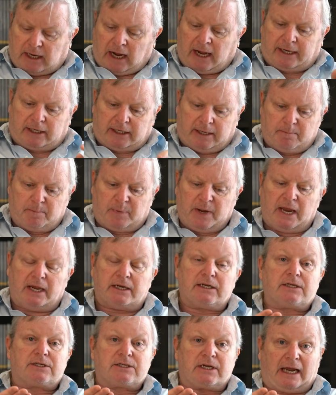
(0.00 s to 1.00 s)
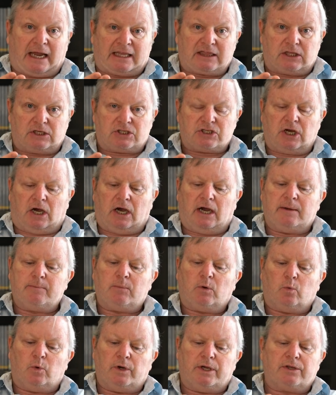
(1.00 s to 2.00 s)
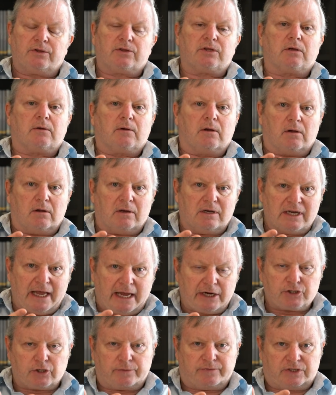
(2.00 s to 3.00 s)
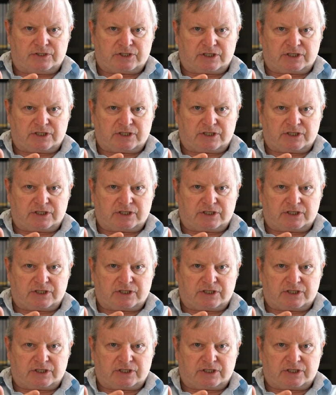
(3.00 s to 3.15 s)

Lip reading: I compared it at the time with Land Rover